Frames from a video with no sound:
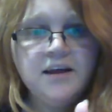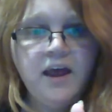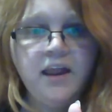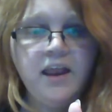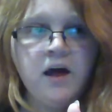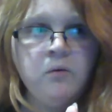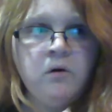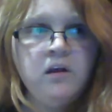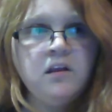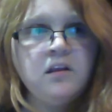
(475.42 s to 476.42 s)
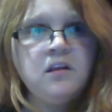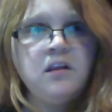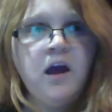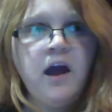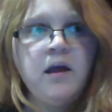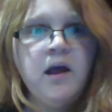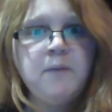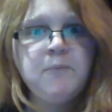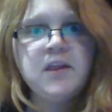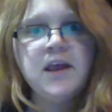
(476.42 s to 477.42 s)
And that was, I
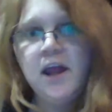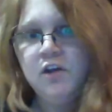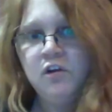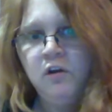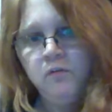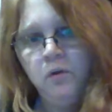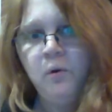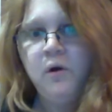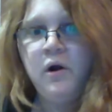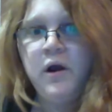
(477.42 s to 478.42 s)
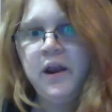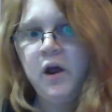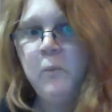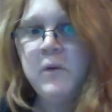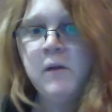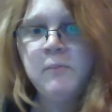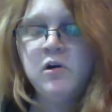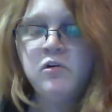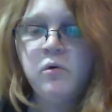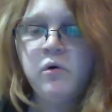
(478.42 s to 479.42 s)
had put the cage on the floor, and I opened up
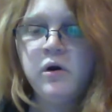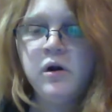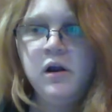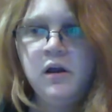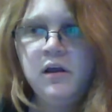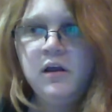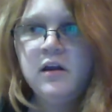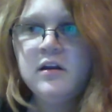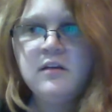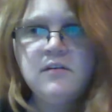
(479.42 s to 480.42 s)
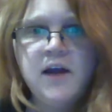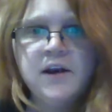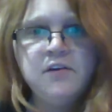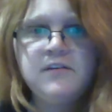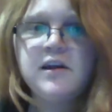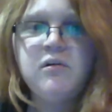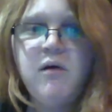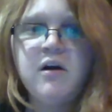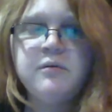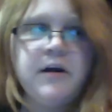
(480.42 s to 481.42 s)
her door, kind of just let her
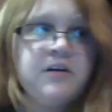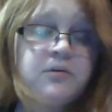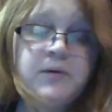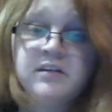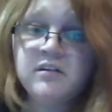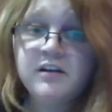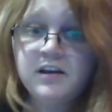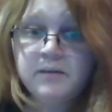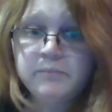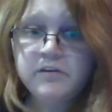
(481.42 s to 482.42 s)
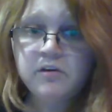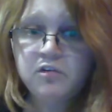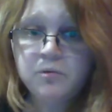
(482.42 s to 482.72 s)
walk around. Her wings are clipped, so she